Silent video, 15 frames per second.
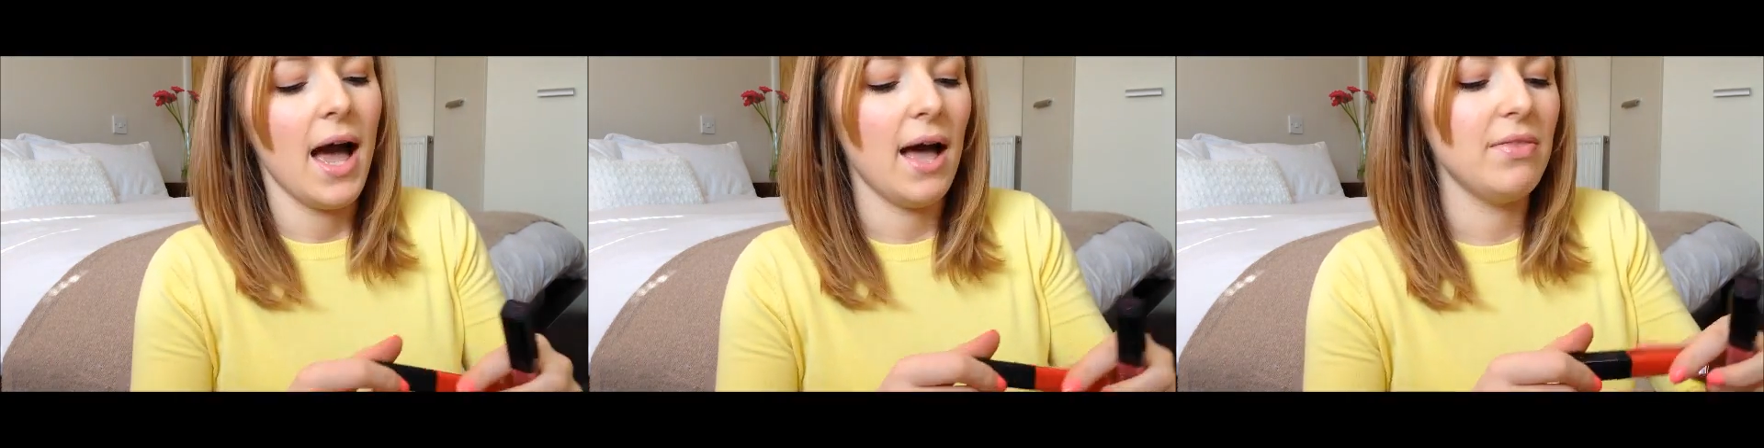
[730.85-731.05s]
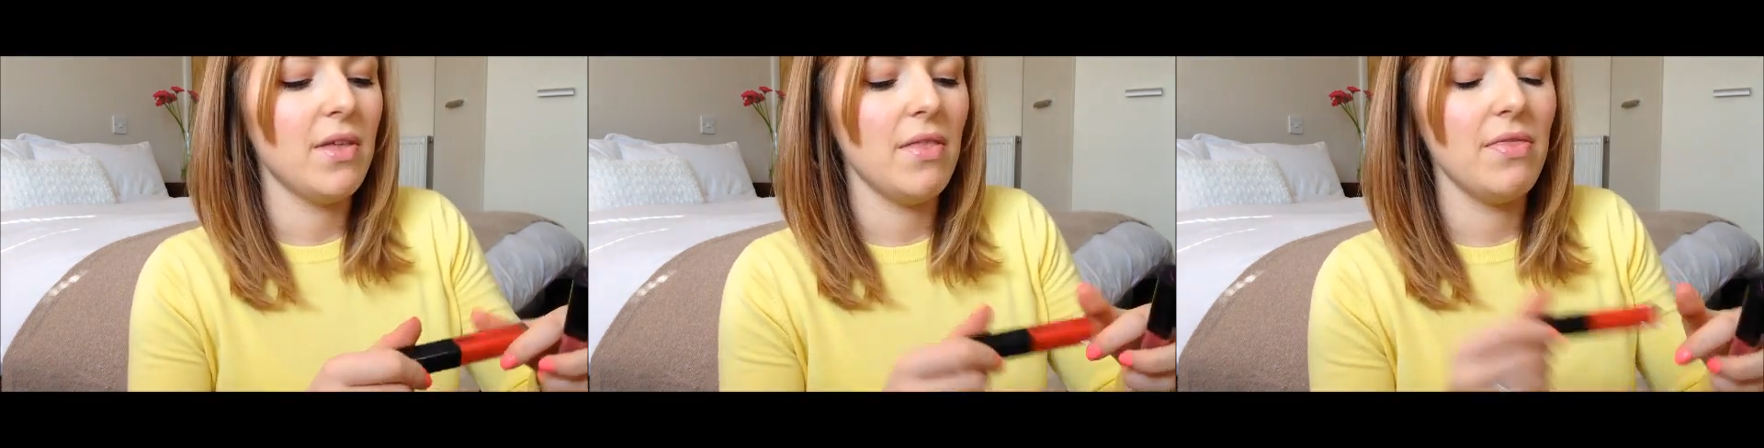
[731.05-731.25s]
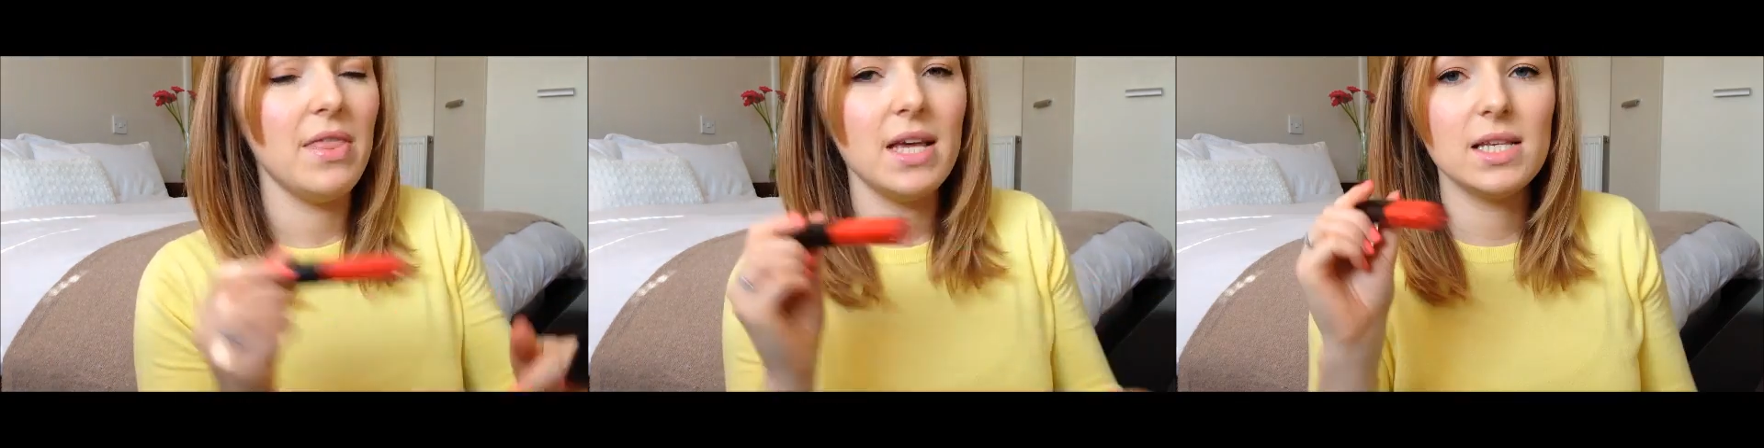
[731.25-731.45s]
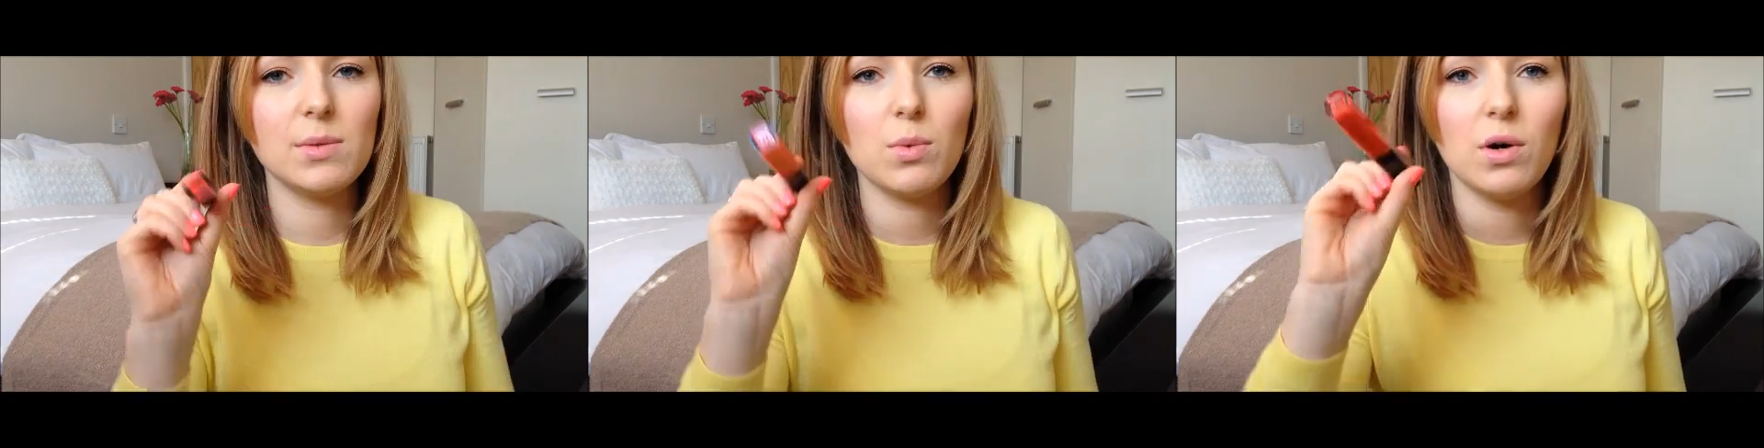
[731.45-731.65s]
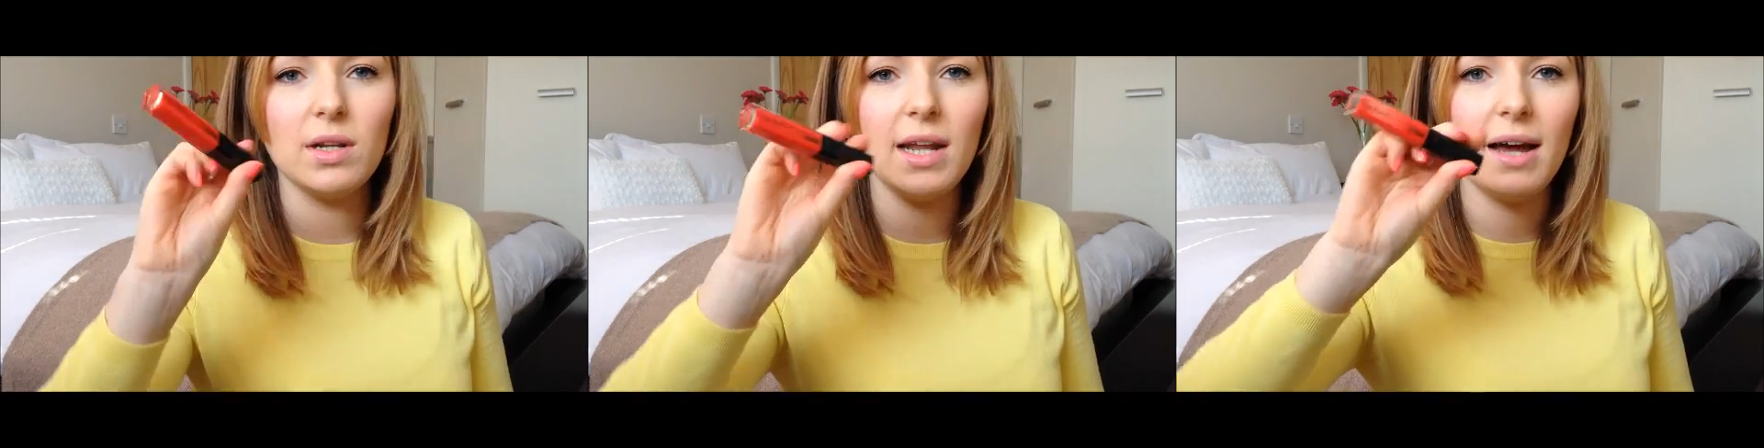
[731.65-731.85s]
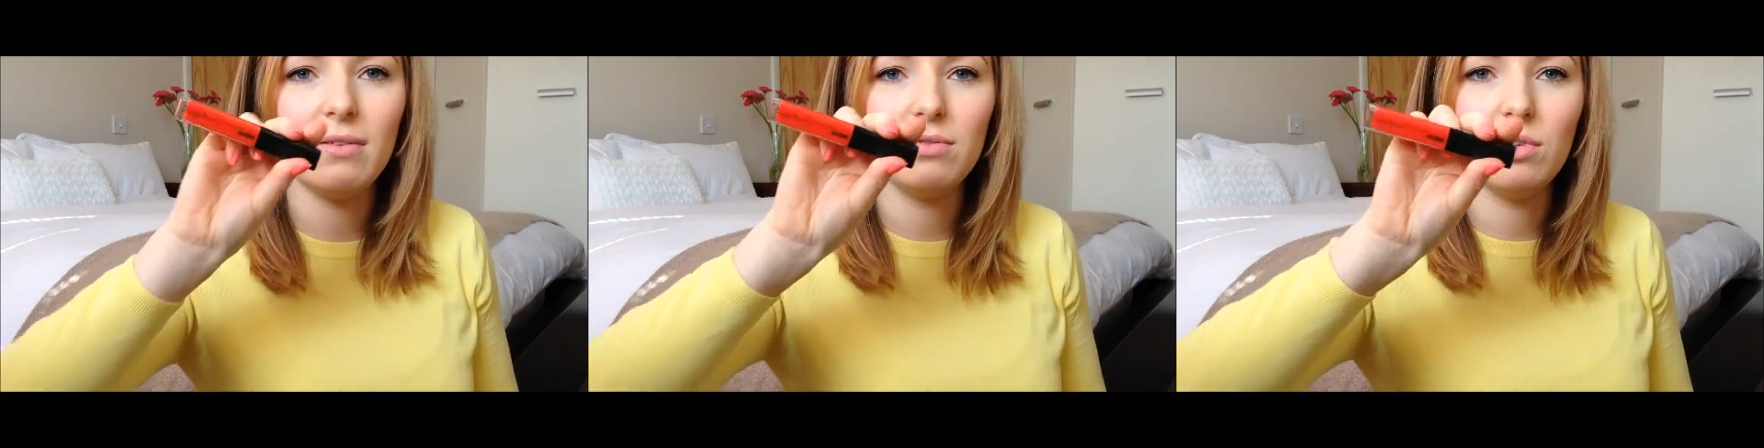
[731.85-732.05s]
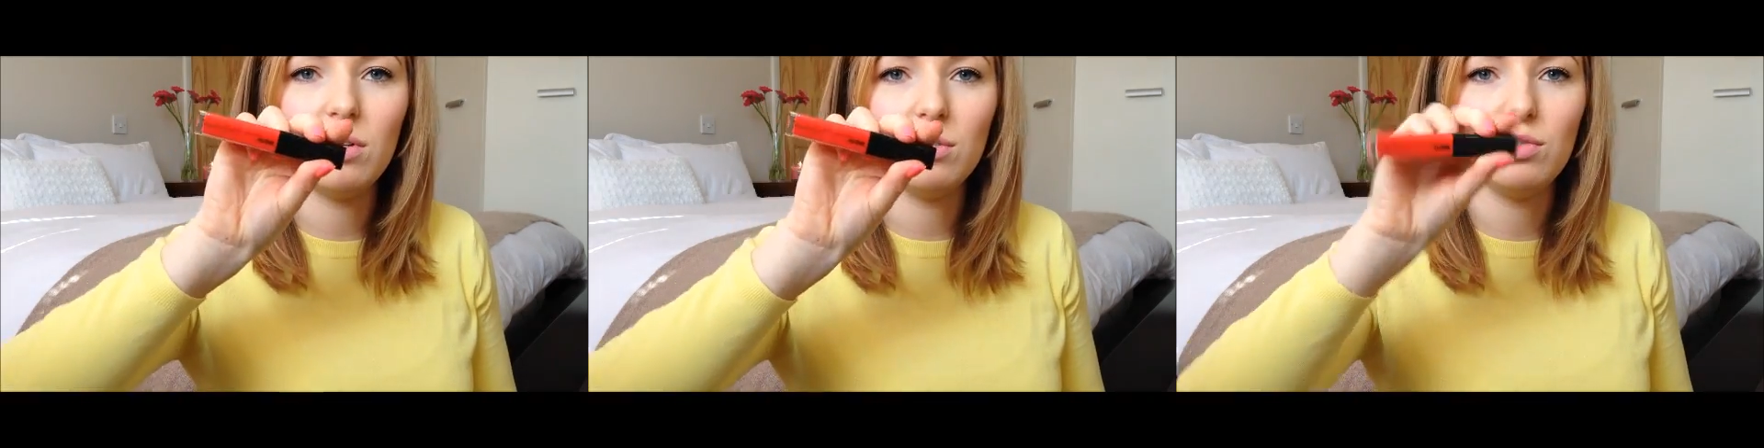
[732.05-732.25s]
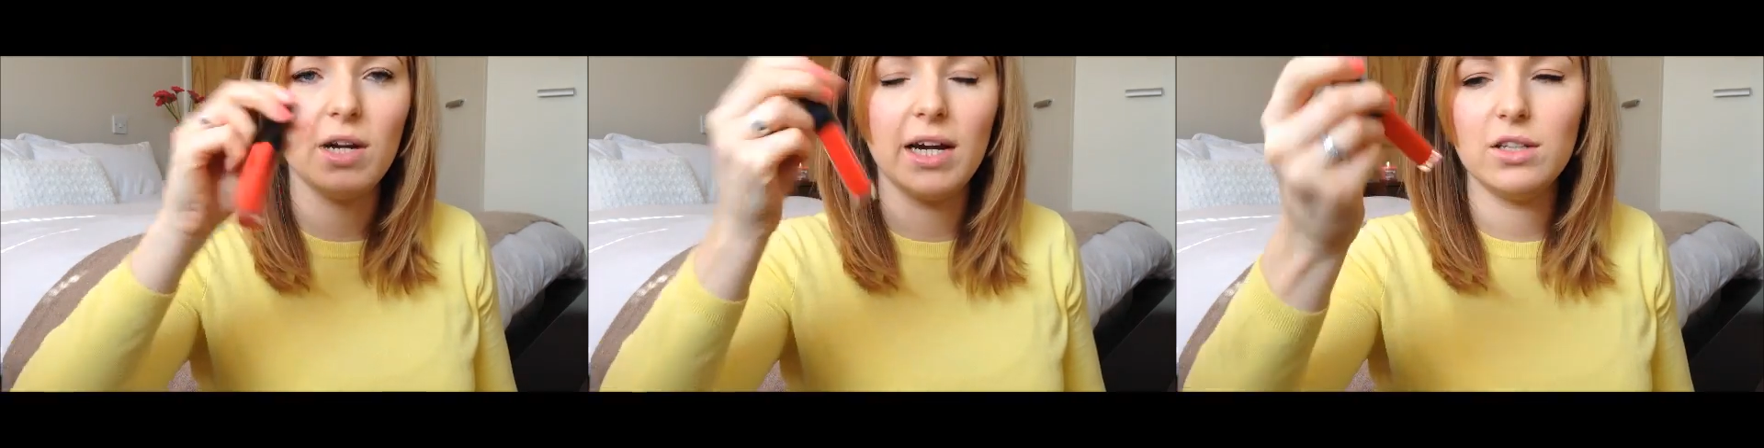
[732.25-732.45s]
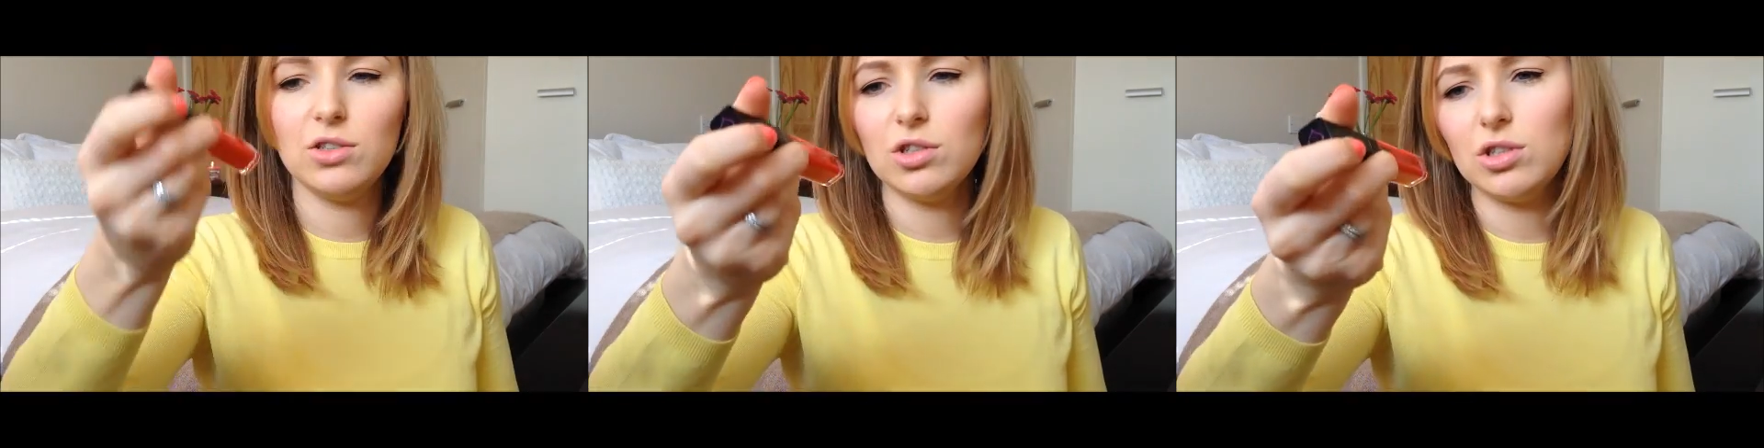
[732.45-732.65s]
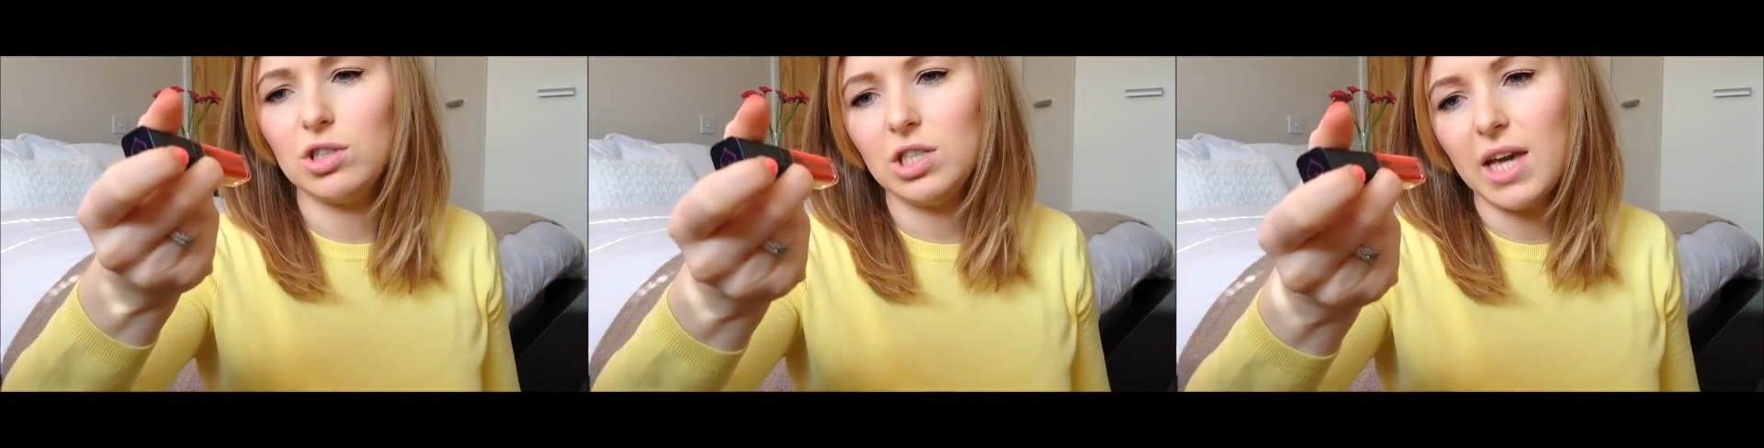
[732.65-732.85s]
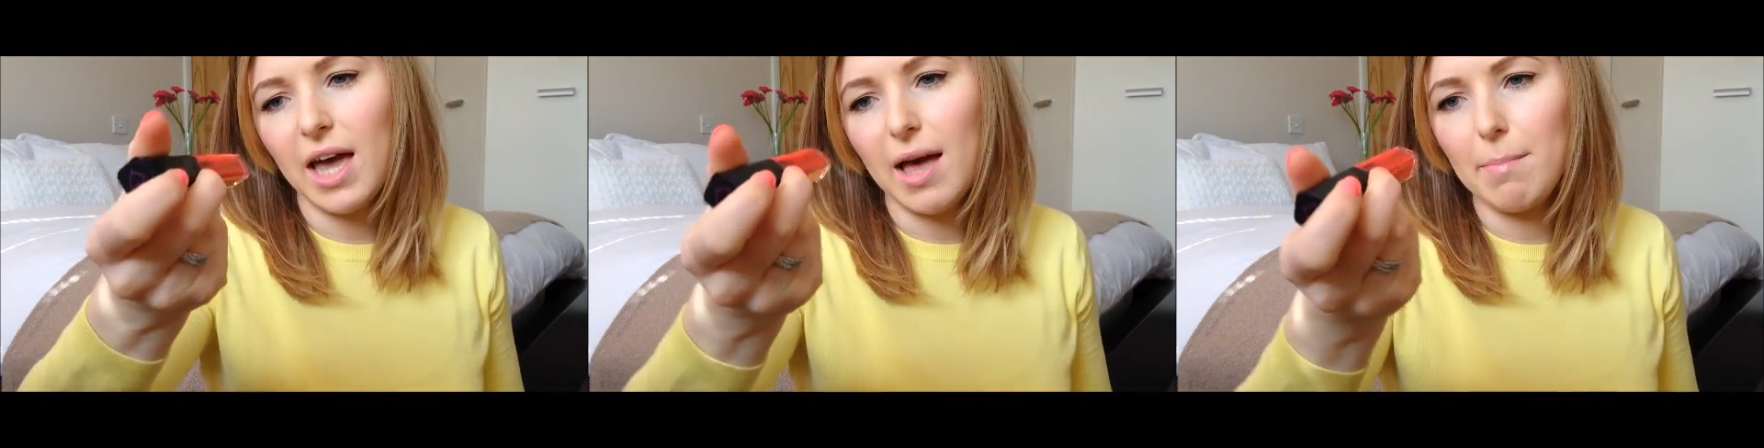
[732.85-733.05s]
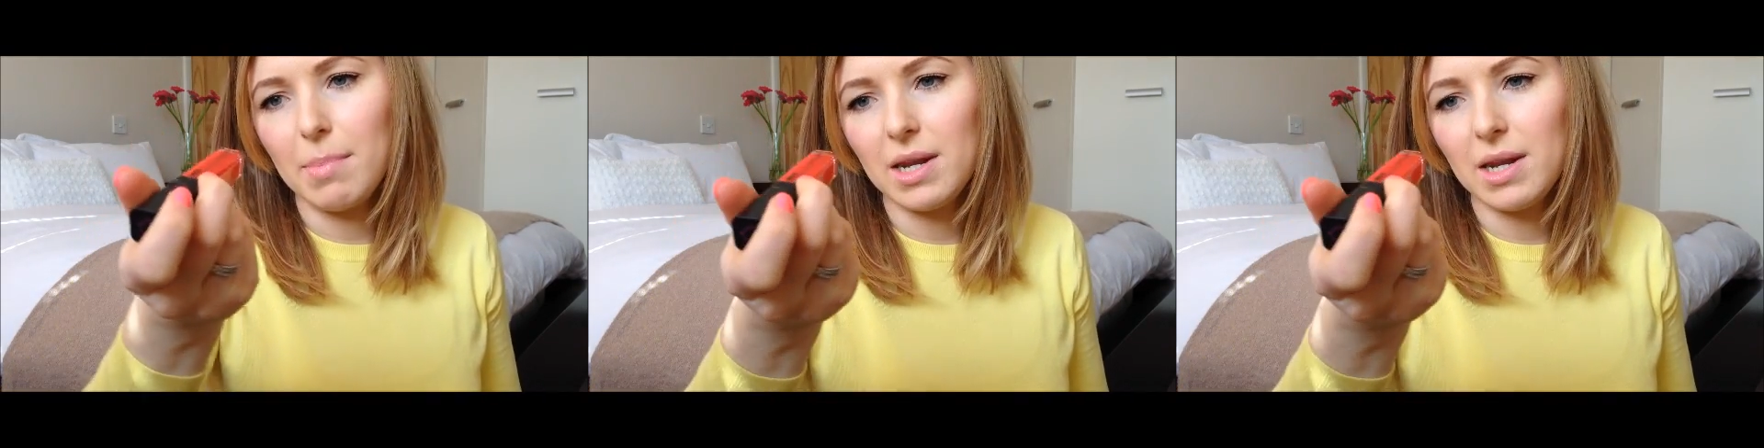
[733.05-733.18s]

And then this one I've not tried just yet,